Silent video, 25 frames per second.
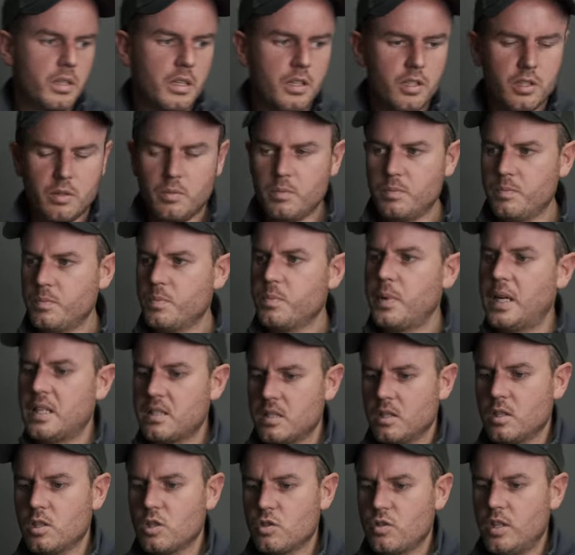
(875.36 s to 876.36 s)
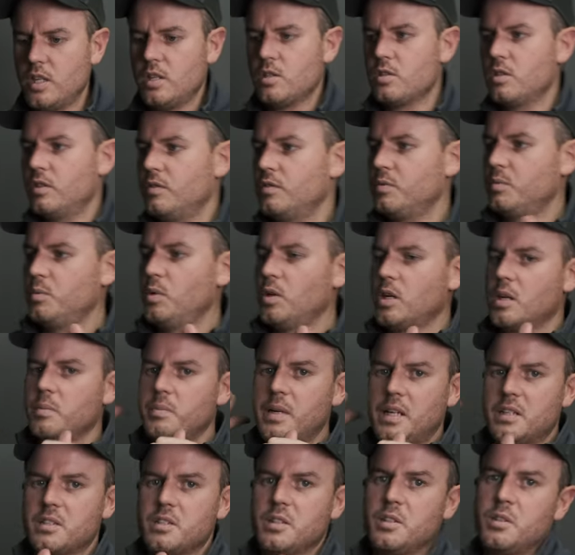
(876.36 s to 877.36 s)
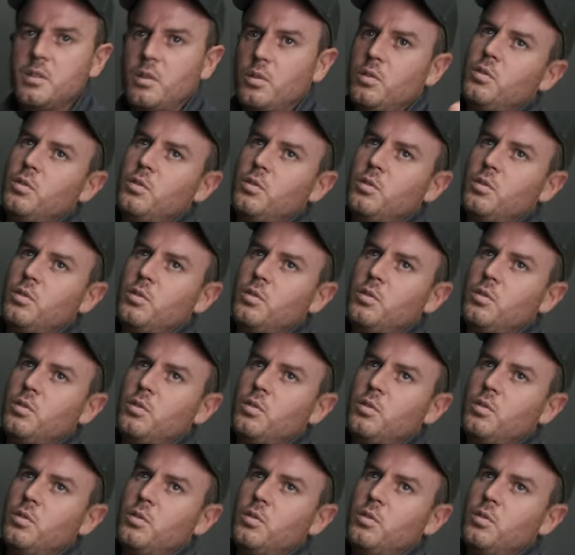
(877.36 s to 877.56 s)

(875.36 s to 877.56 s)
as you passing a tree, sort of walking past and you